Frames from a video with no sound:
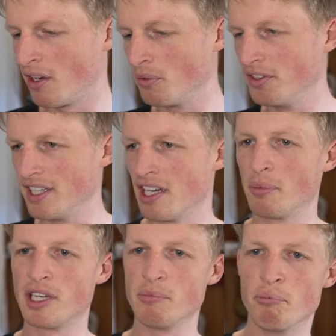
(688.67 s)
I will need to
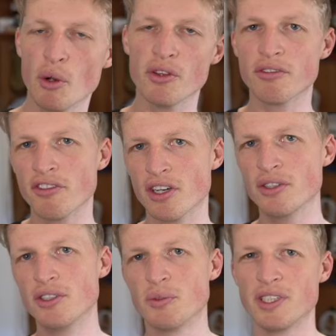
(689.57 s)
update both of
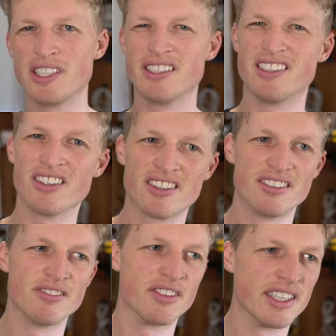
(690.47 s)
those, which is not
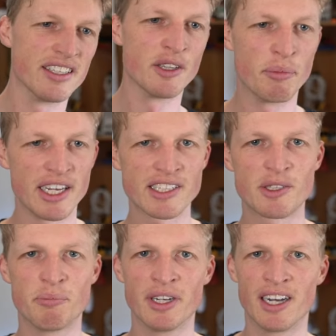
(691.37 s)
really the
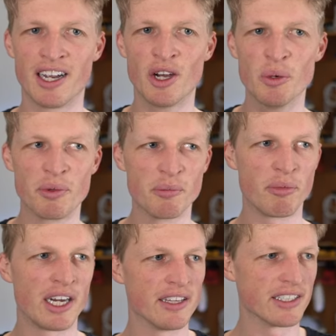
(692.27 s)
best, but I hope that
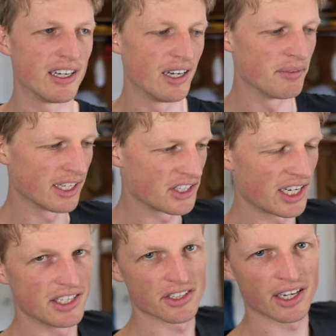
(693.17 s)
by the time that I
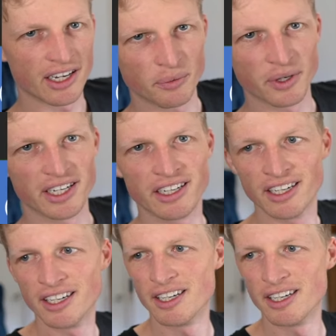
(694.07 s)
change the hardware,